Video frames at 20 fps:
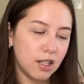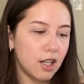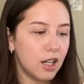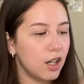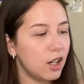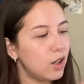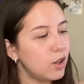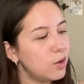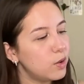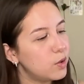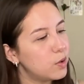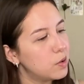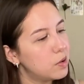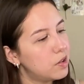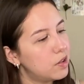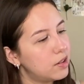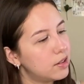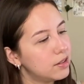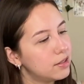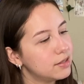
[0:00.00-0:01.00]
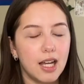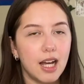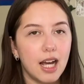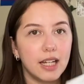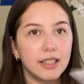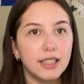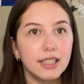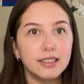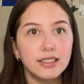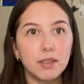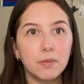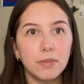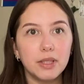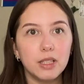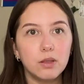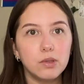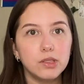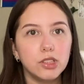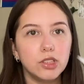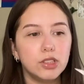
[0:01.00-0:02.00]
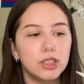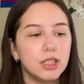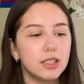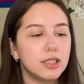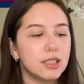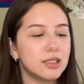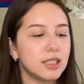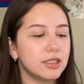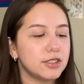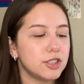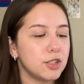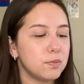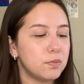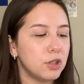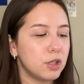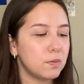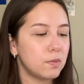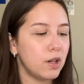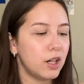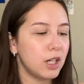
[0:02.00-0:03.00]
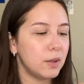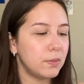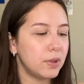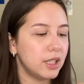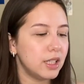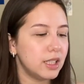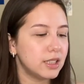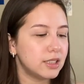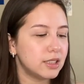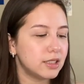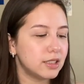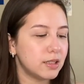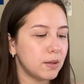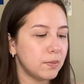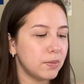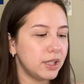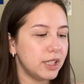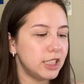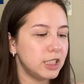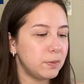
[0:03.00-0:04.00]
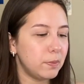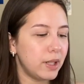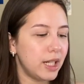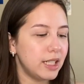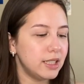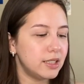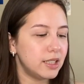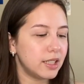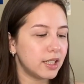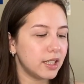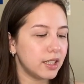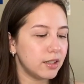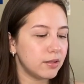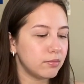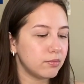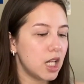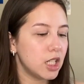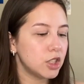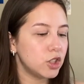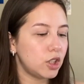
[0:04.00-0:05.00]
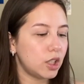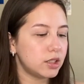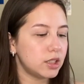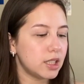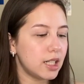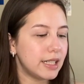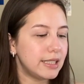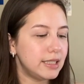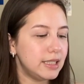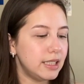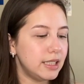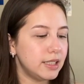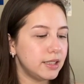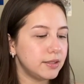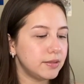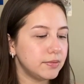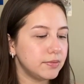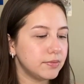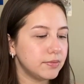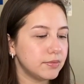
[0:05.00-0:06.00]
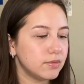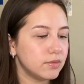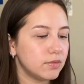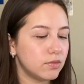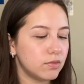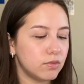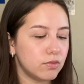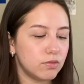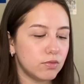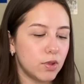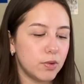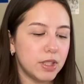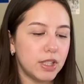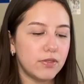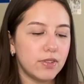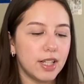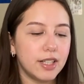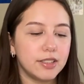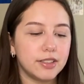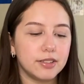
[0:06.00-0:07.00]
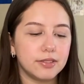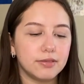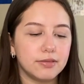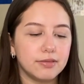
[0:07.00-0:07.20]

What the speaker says: Oh, cool. I think somebody was using this as their bookmark, but it's somebody's plane ticket, 2019. Where did I find to?